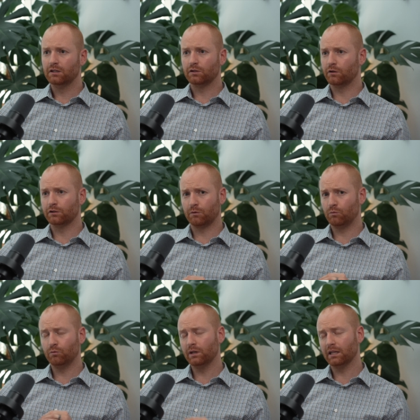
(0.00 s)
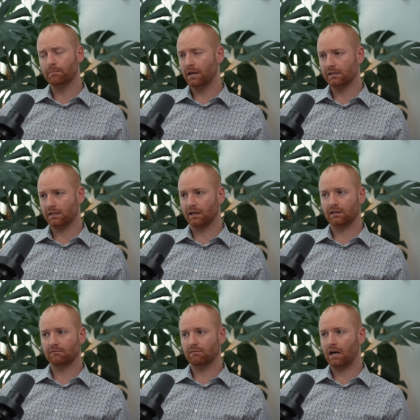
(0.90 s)
So there's a really
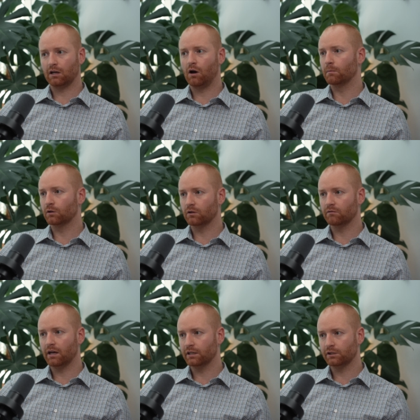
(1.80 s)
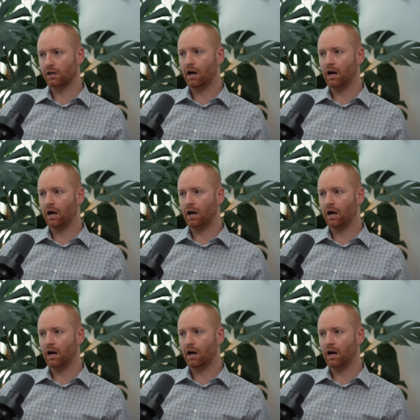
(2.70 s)
basic economical advantage to